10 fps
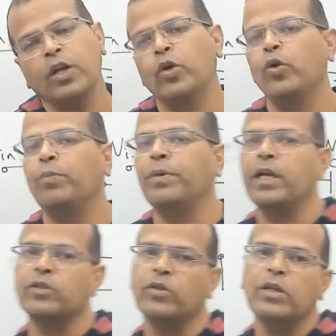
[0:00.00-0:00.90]
low
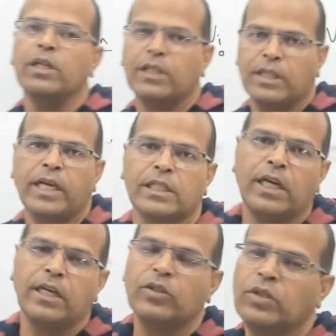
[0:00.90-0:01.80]
impedance on that
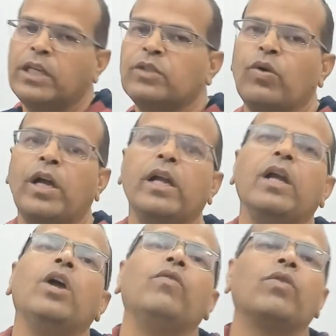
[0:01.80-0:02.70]
side. So that's why
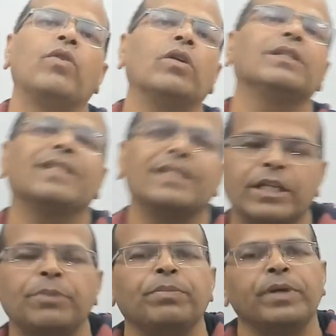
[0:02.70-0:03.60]
we call this
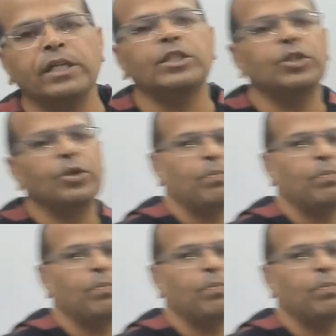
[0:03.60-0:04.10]
as impedance